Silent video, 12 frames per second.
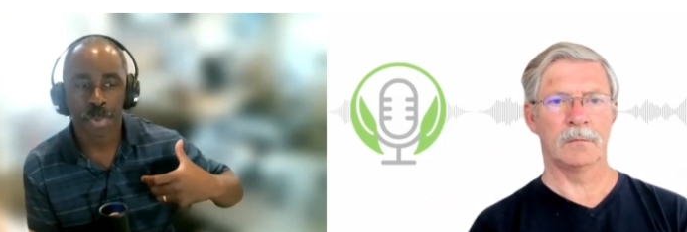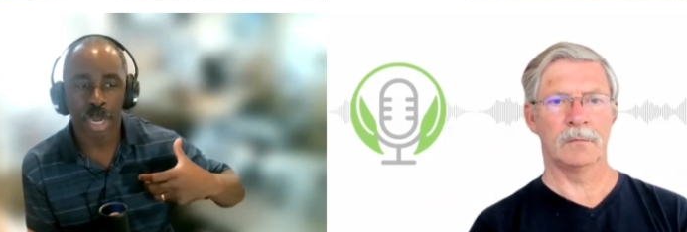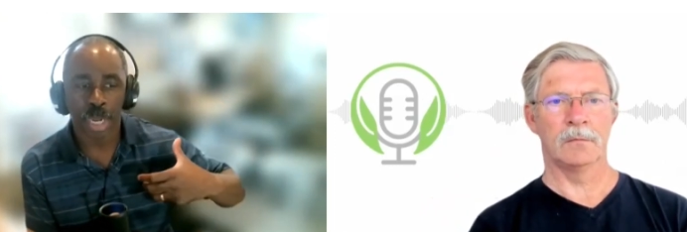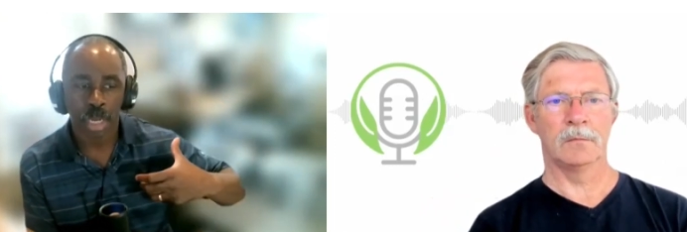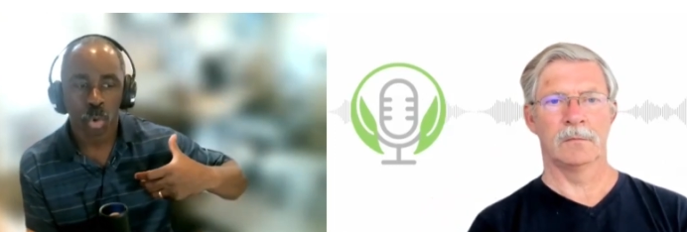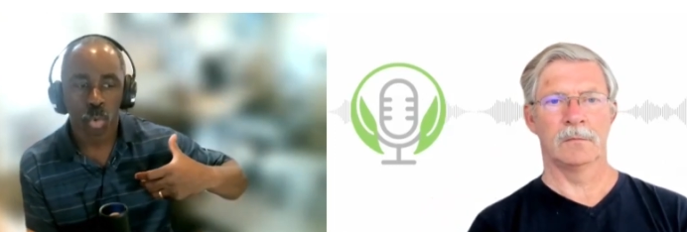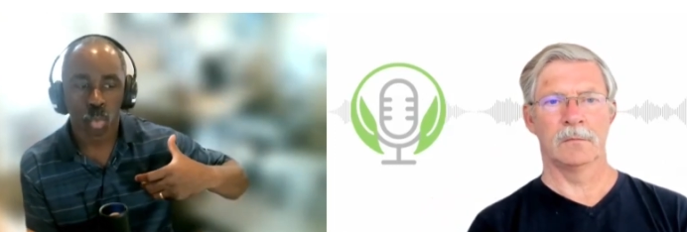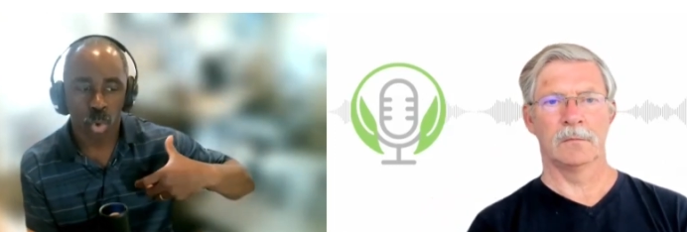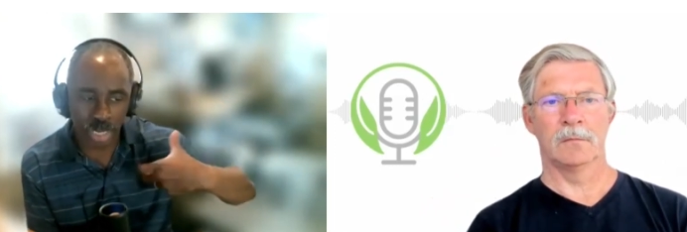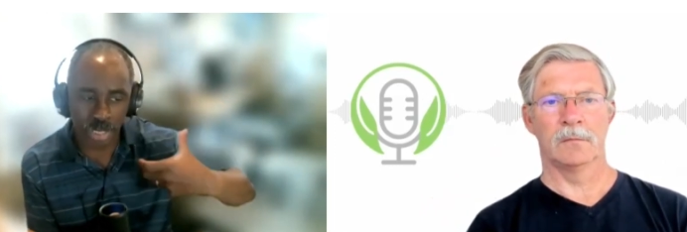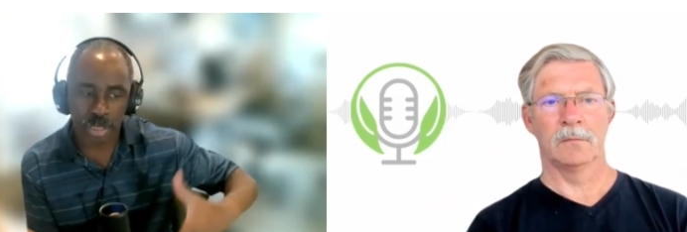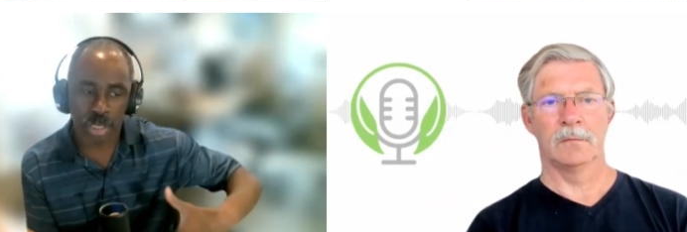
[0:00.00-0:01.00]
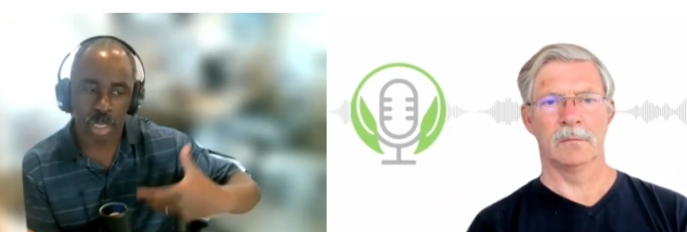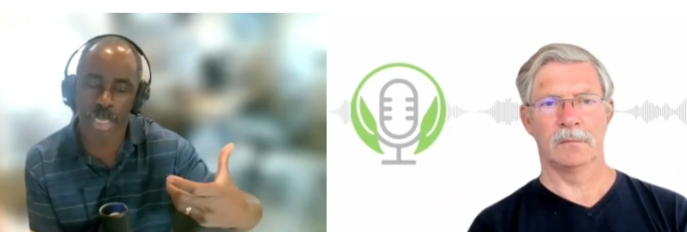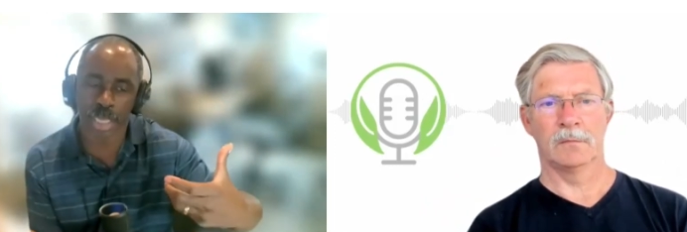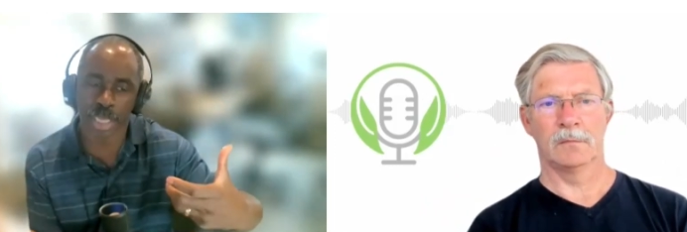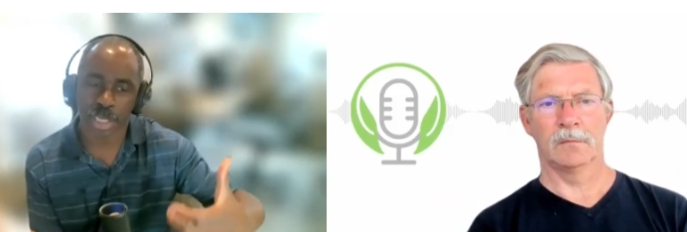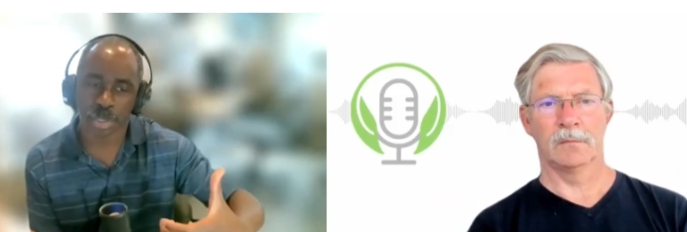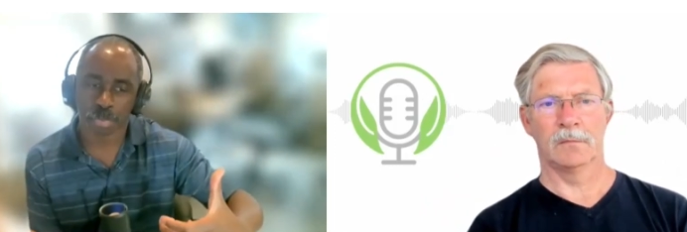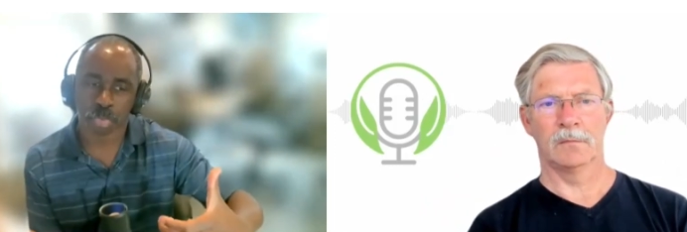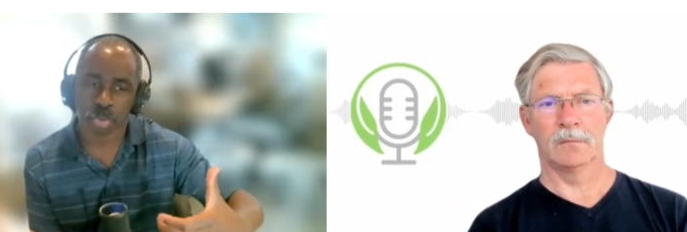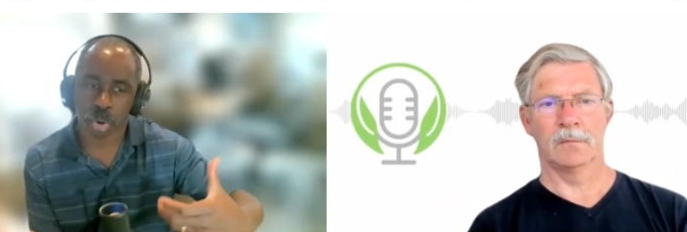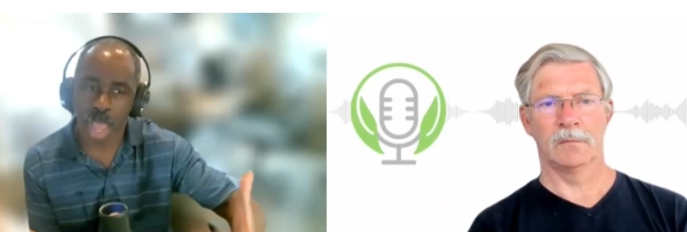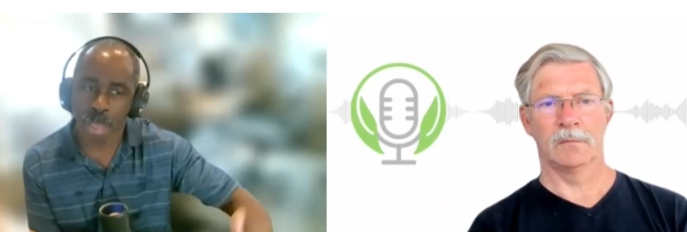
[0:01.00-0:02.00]
Speaker 1: But risk is
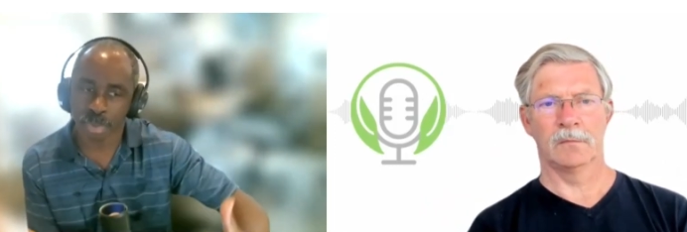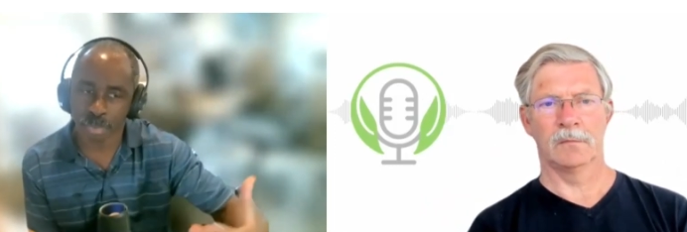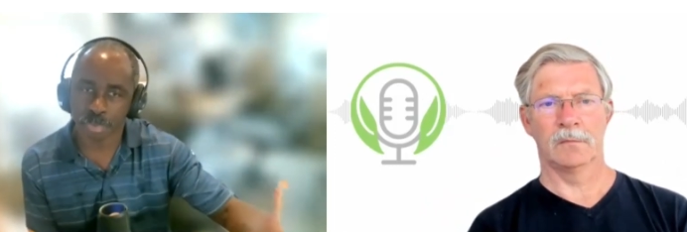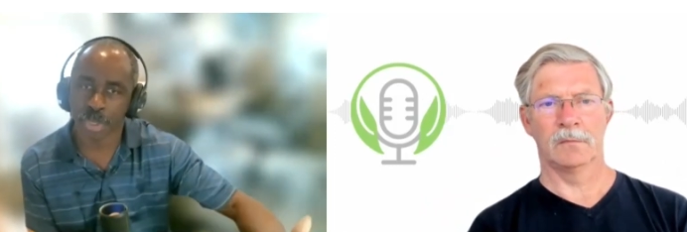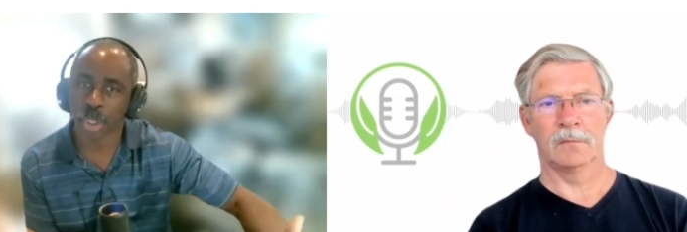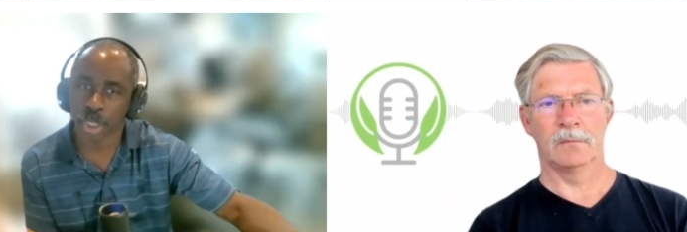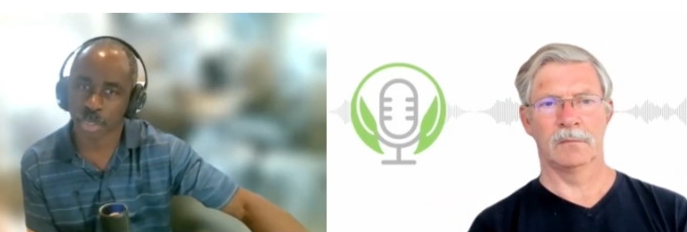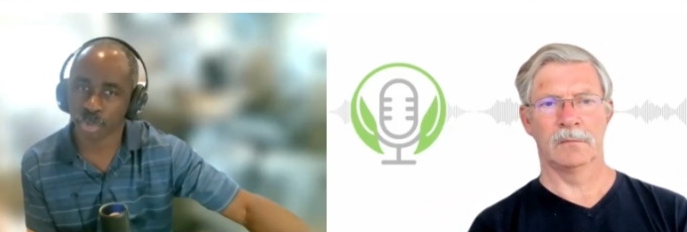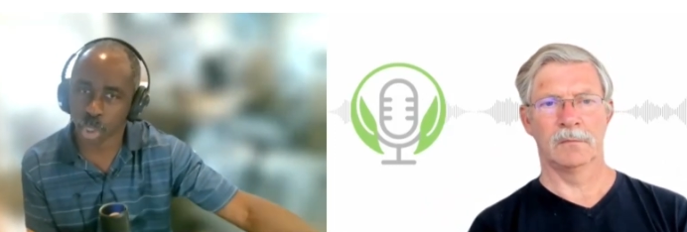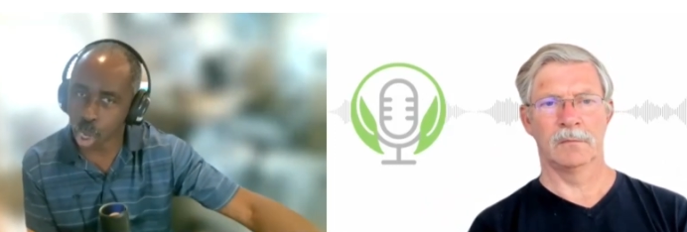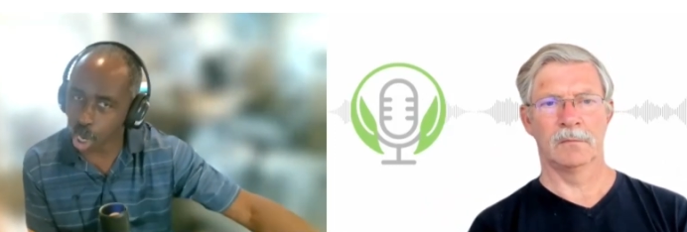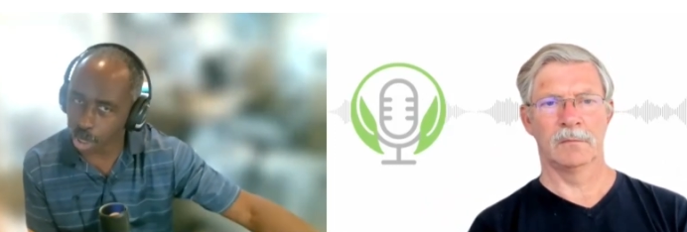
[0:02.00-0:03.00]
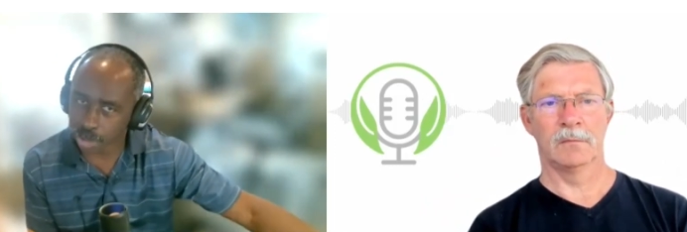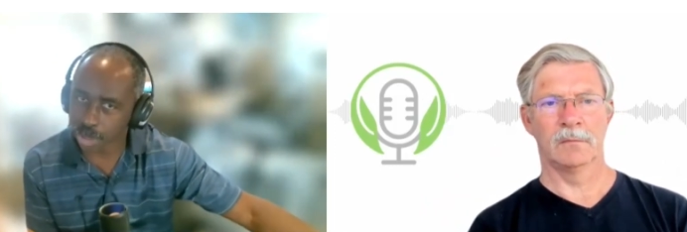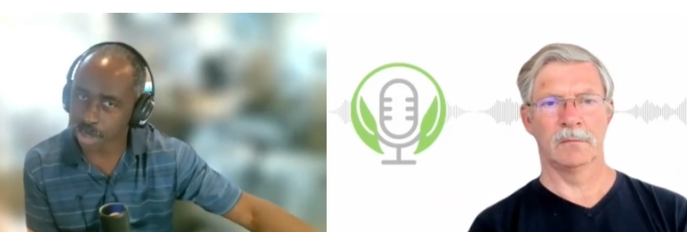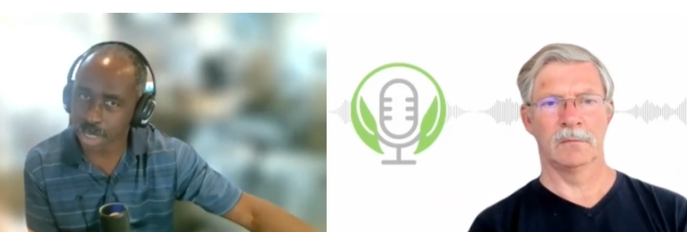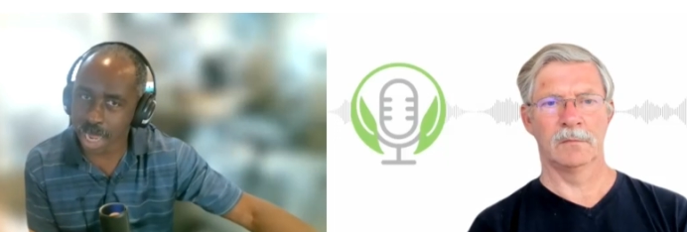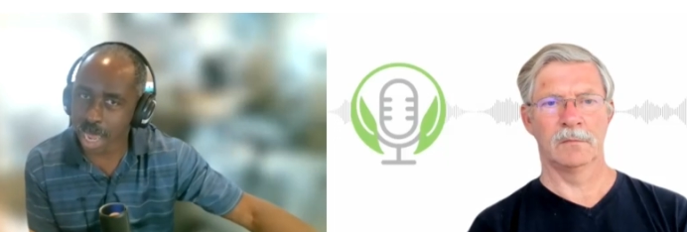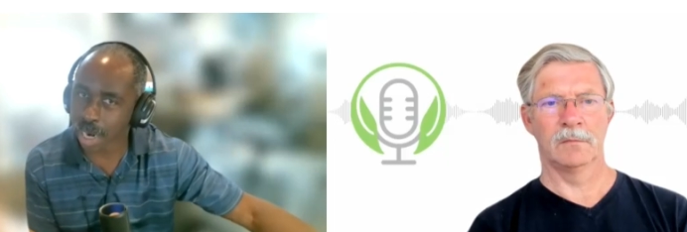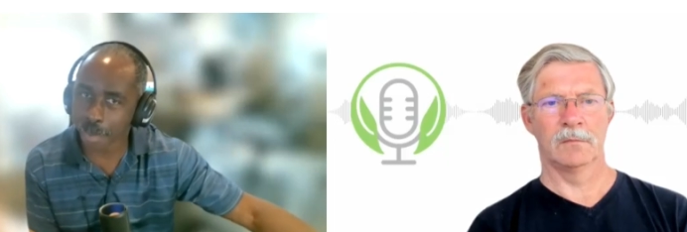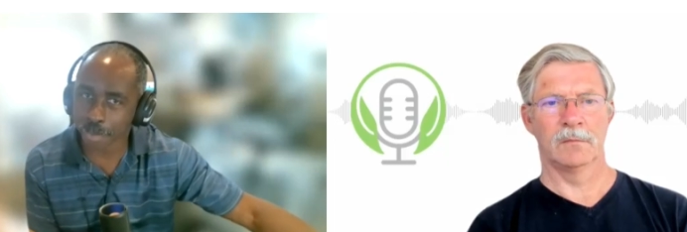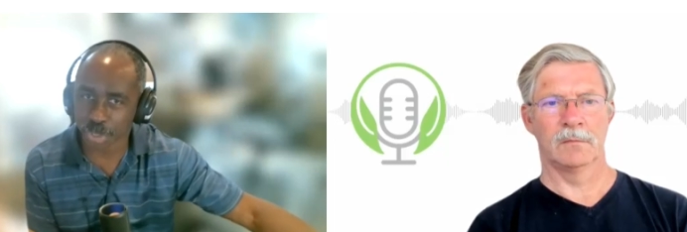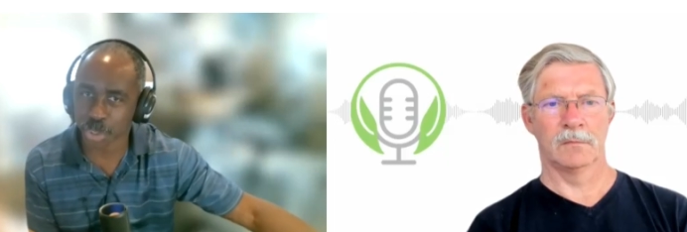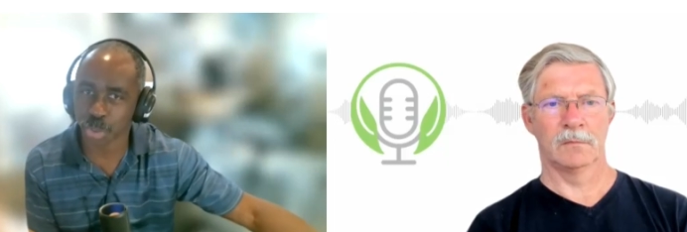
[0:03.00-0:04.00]
probability of loss. It's not
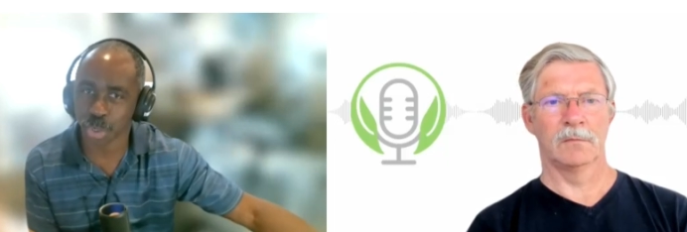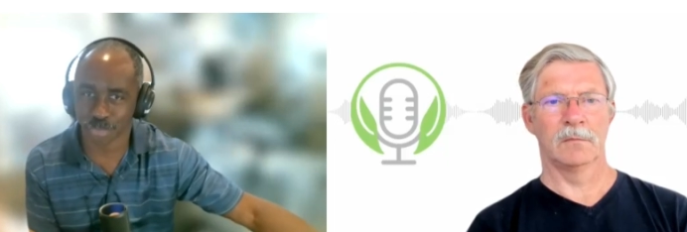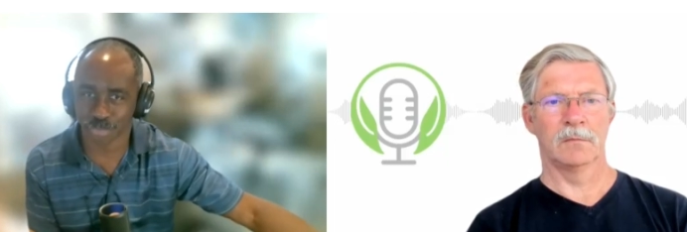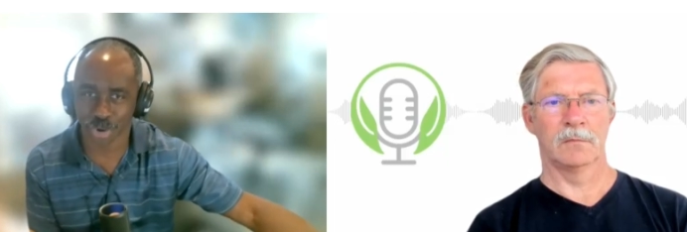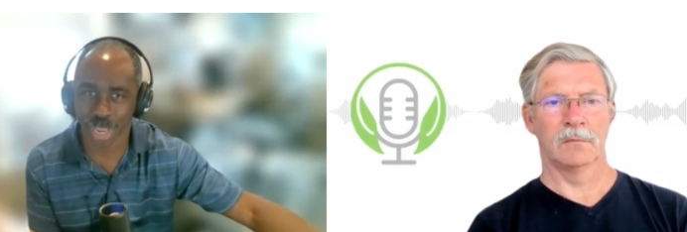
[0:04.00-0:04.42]
opportunity for